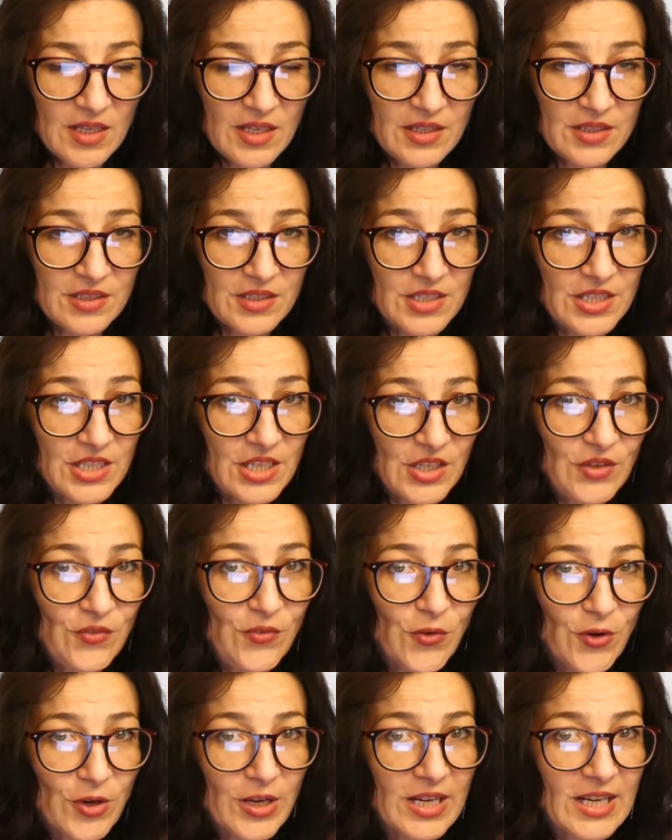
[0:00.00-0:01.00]
The need
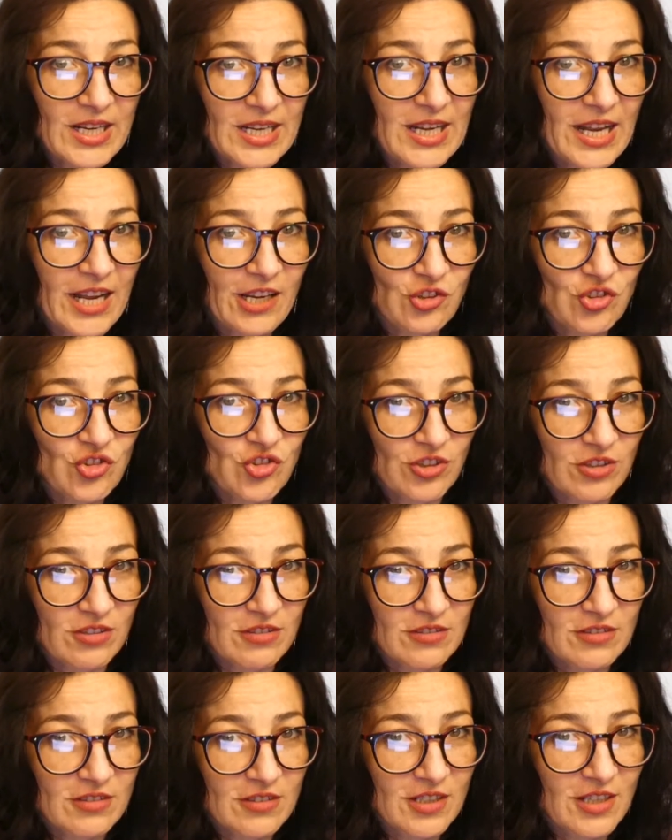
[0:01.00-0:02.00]
for connection.
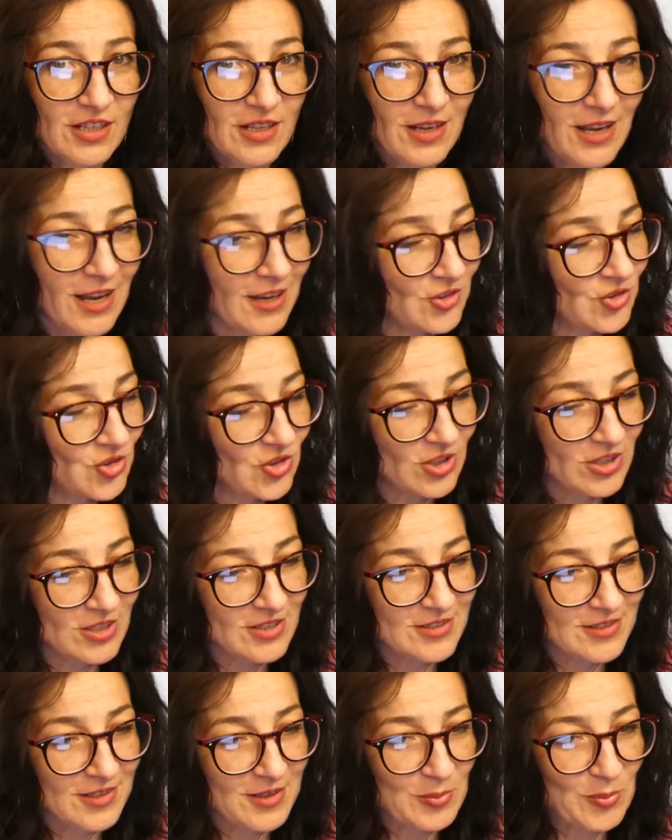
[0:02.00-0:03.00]
Connection is
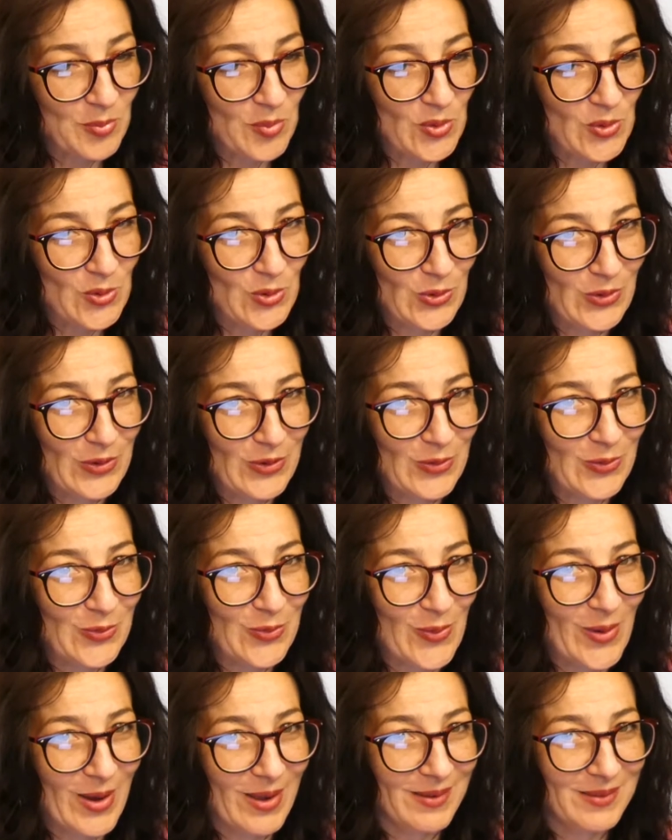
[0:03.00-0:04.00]
an important
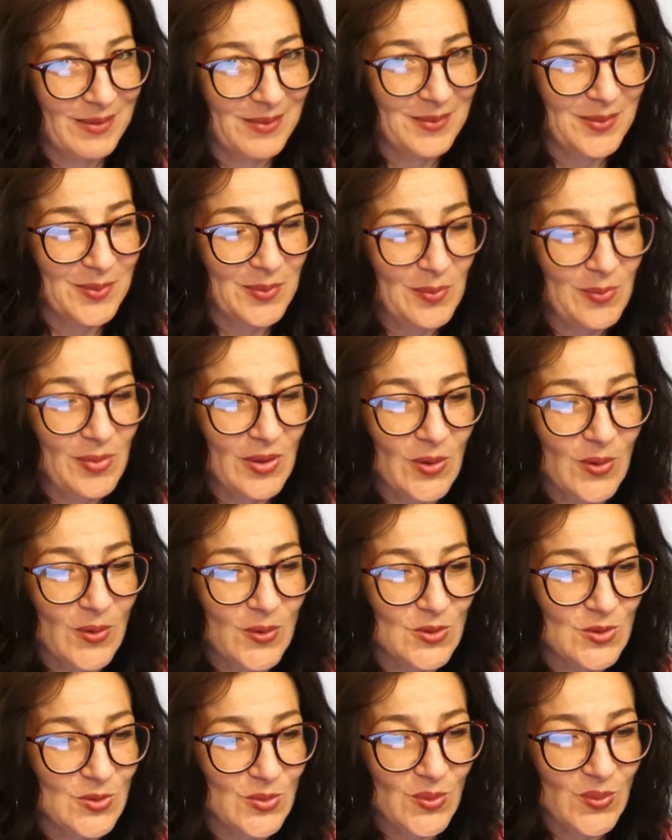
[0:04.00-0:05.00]
one
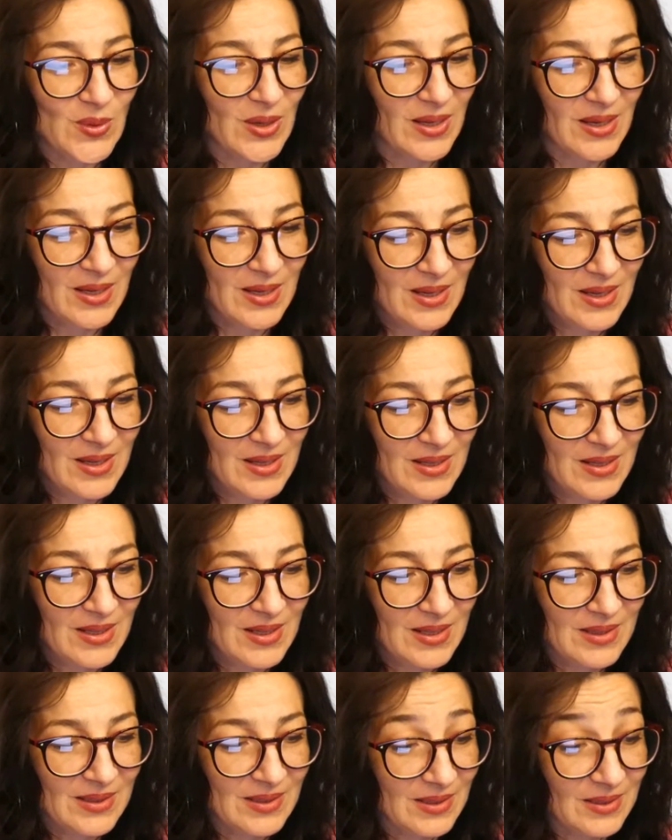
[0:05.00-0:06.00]
because
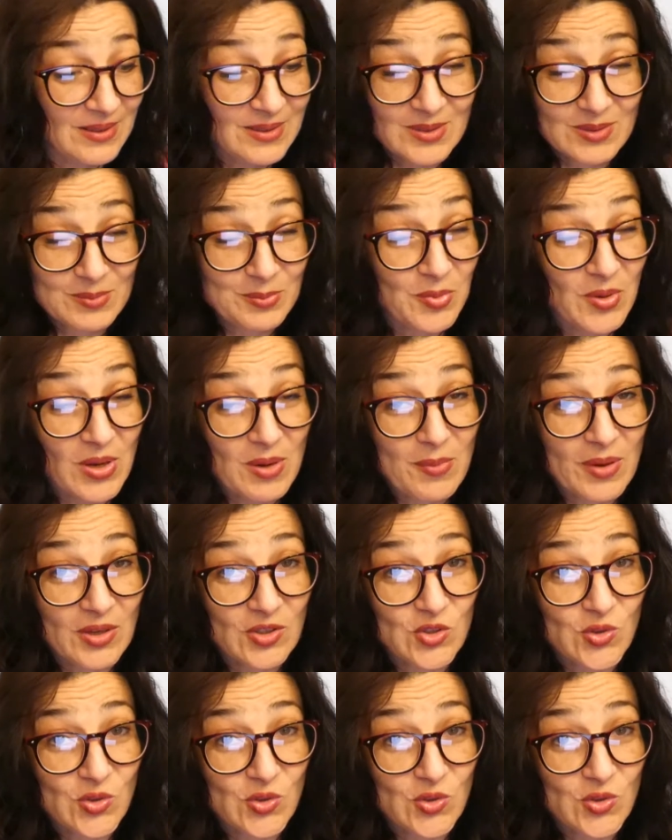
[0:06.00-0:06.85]
that's pretty much